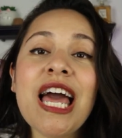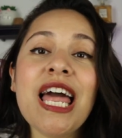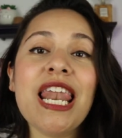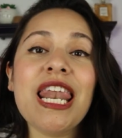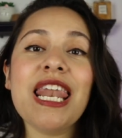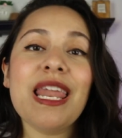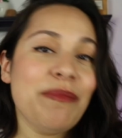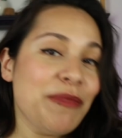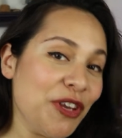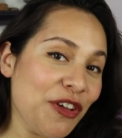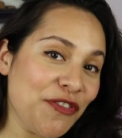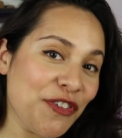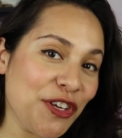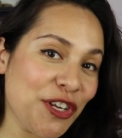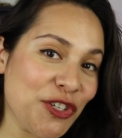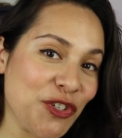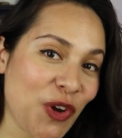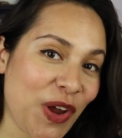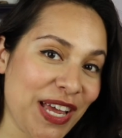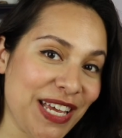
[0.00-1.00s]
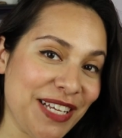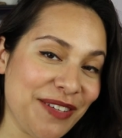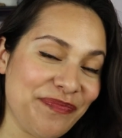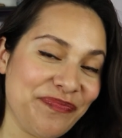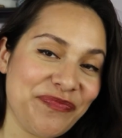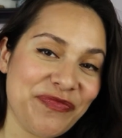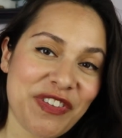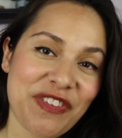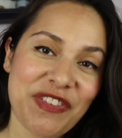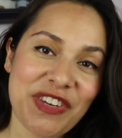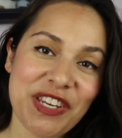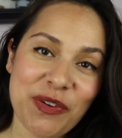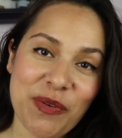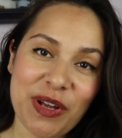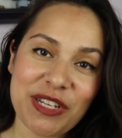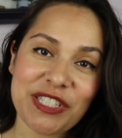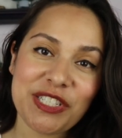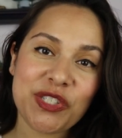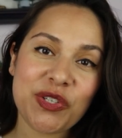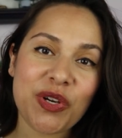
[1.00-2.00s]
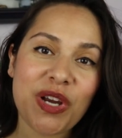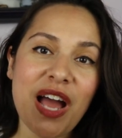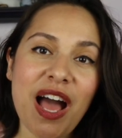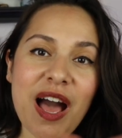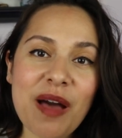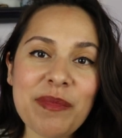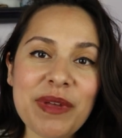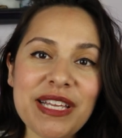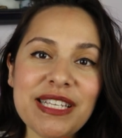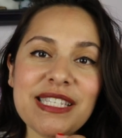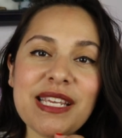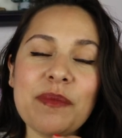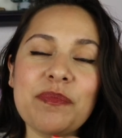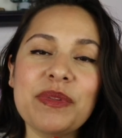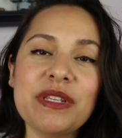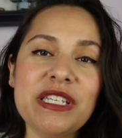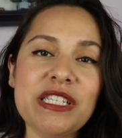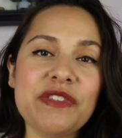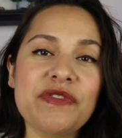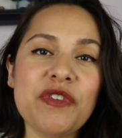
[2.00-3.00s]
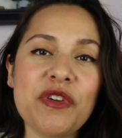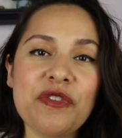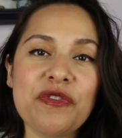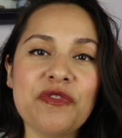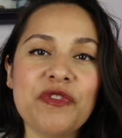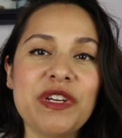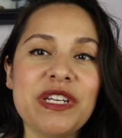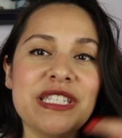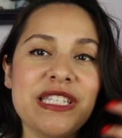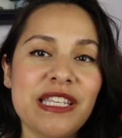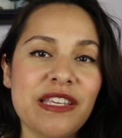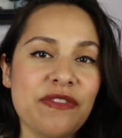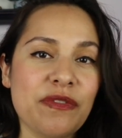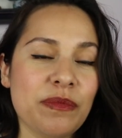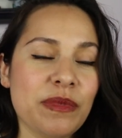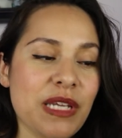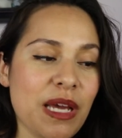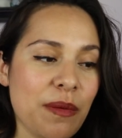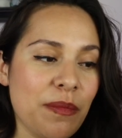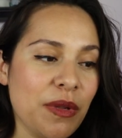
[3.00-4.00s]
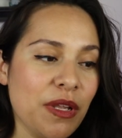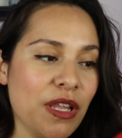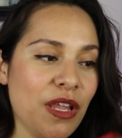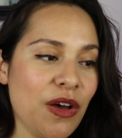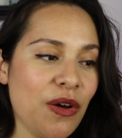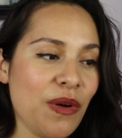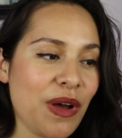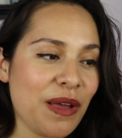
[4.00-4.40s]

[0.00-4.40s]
Let me know if you're gonna try it. If you have any questions or comments, please feel free to leave them down below.